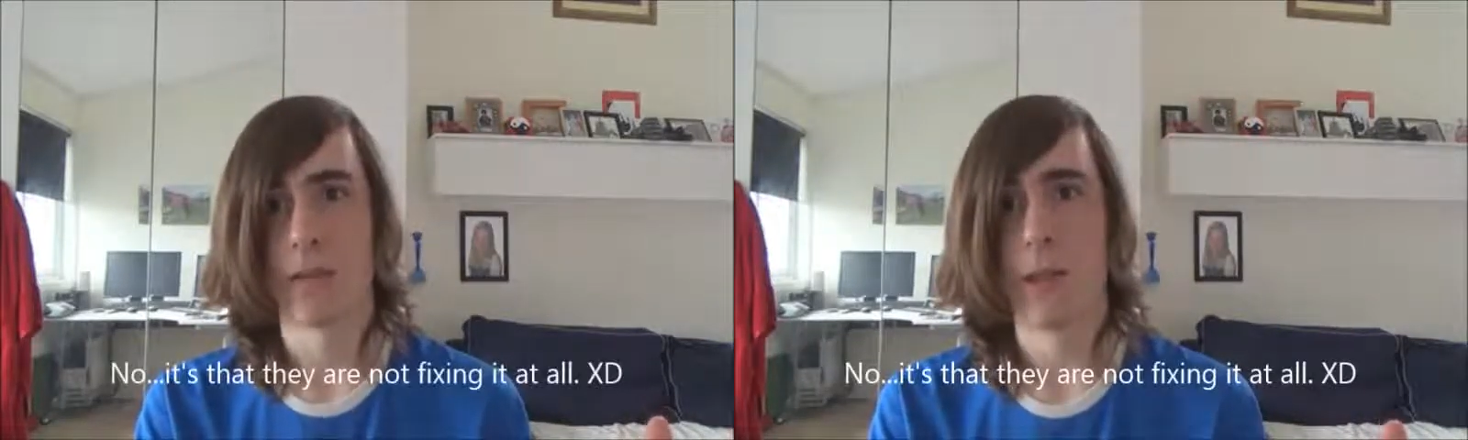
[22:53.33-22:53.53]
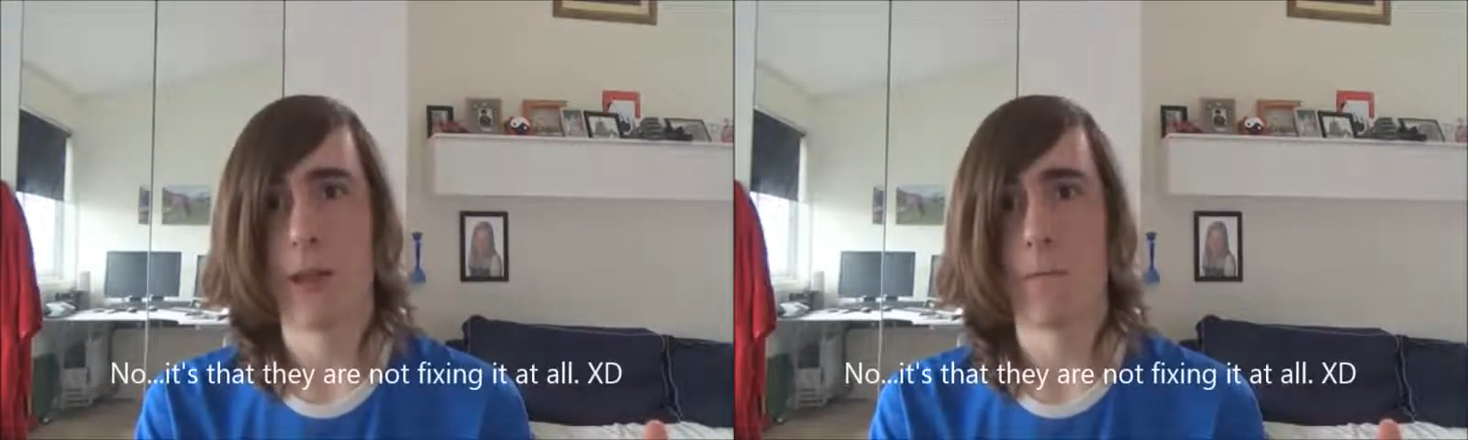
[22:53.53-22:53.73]

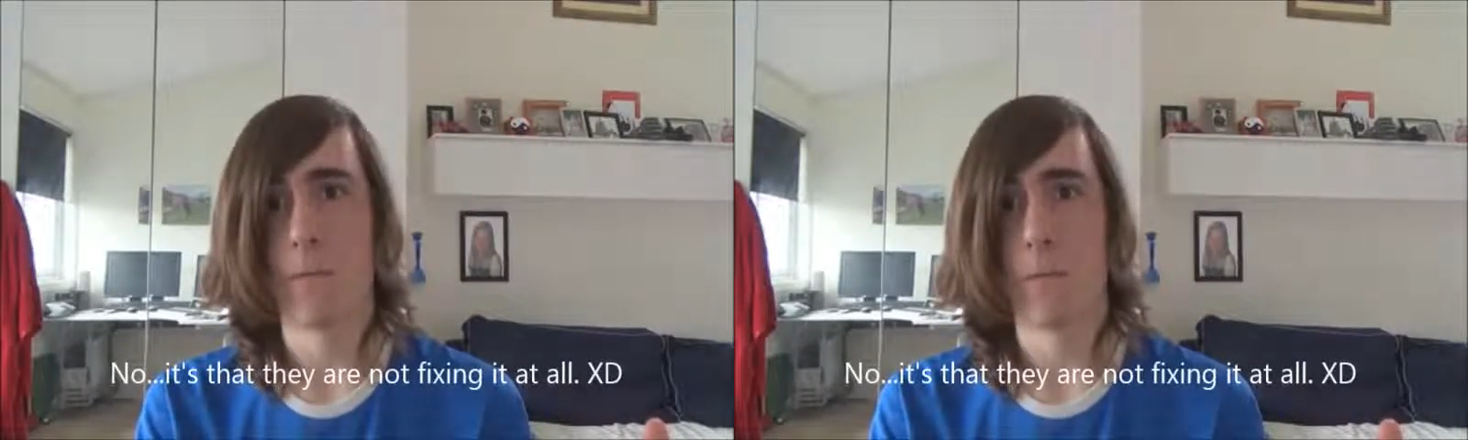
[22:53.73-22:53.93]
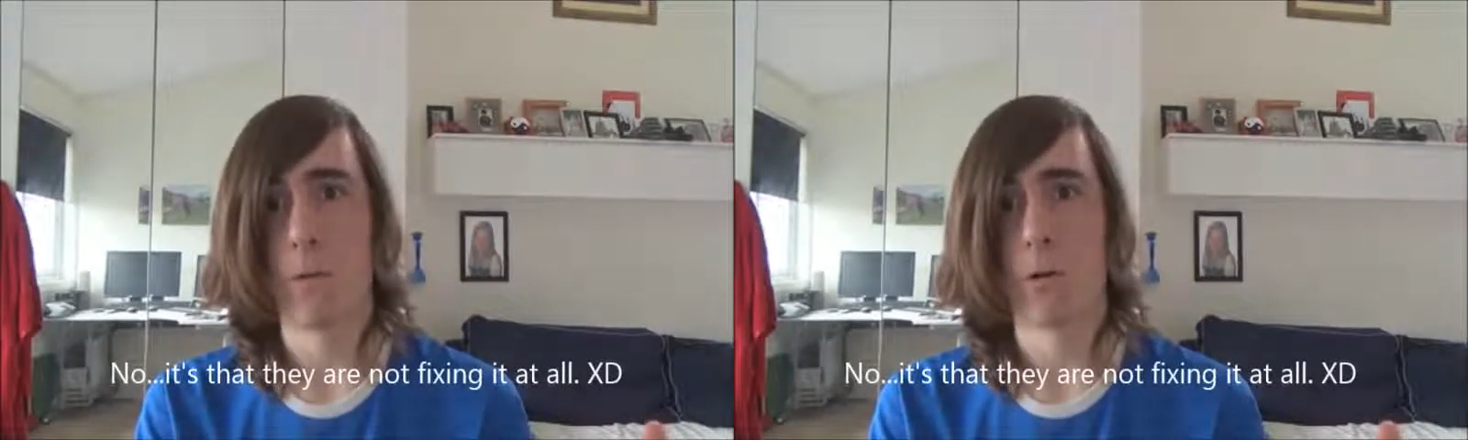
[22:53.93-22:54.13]

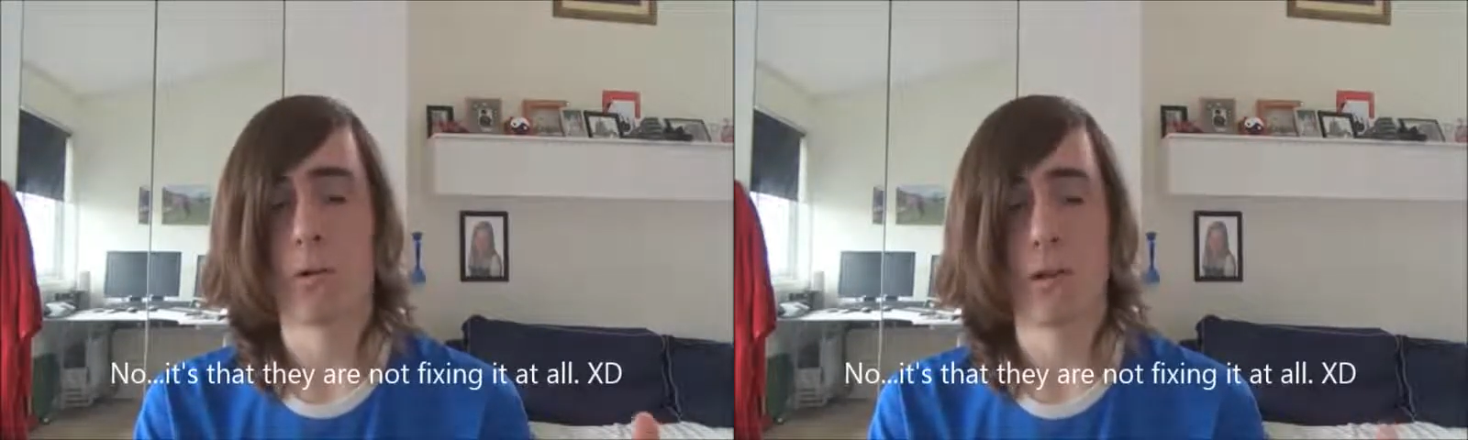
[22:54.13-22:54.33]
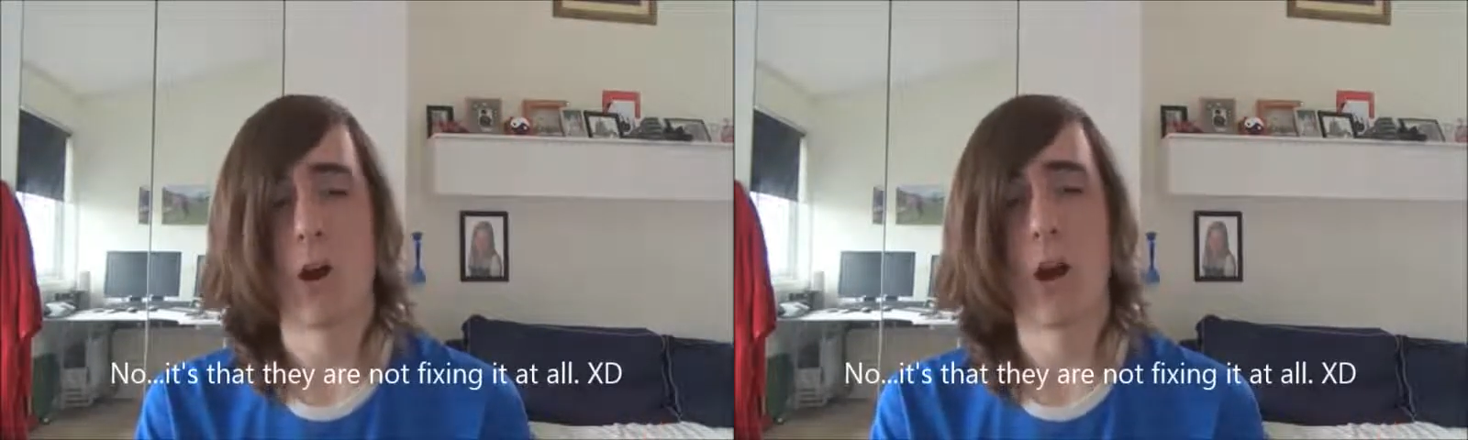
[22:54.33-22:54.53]
Therefore,
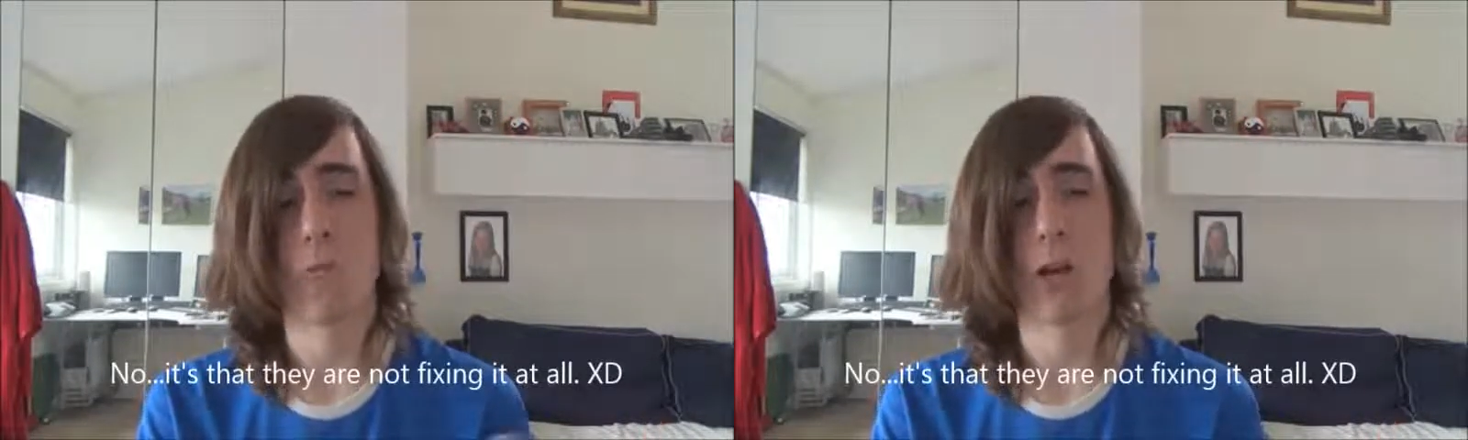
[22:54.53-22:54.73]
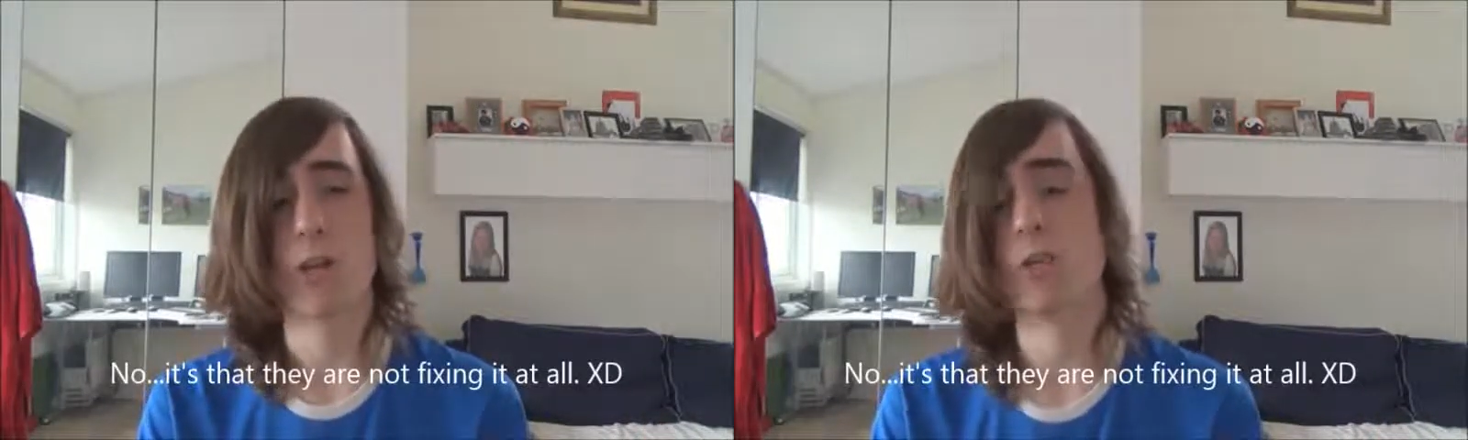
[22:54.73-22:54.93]

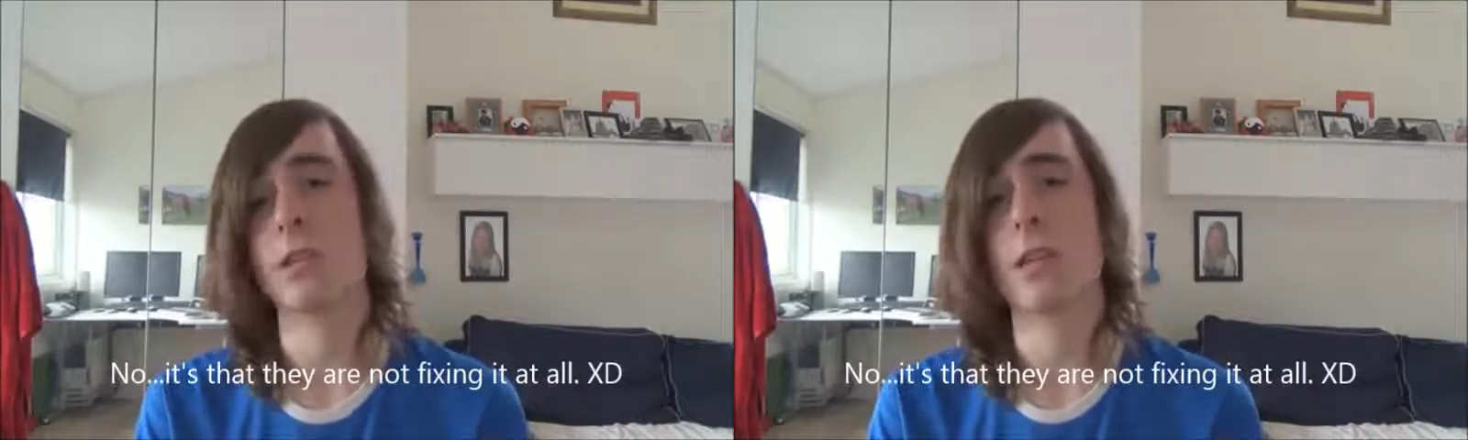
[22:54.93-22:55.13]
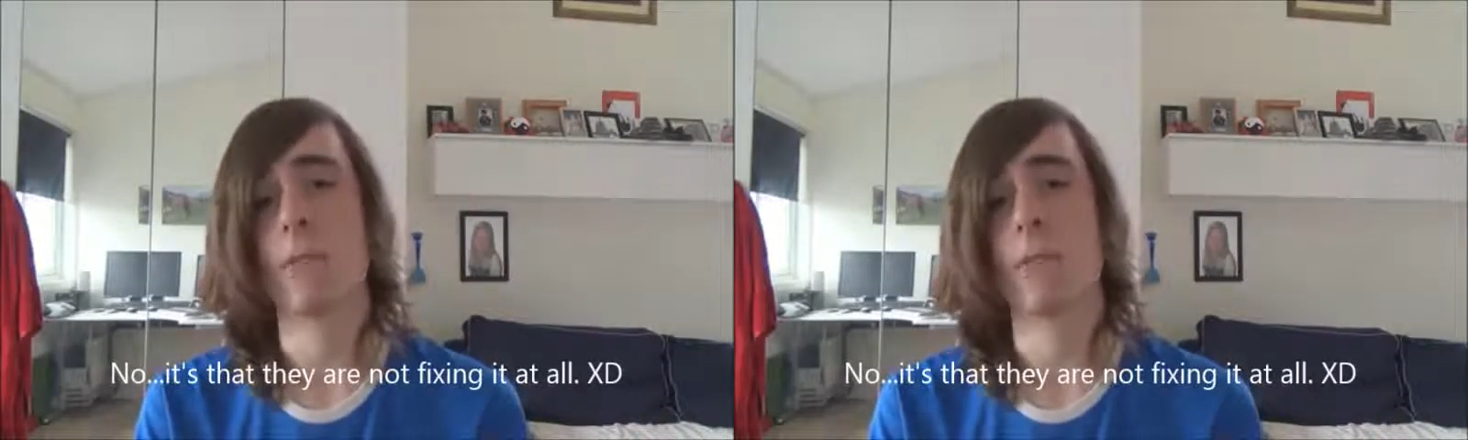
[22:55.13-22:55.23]
no, we shouldn't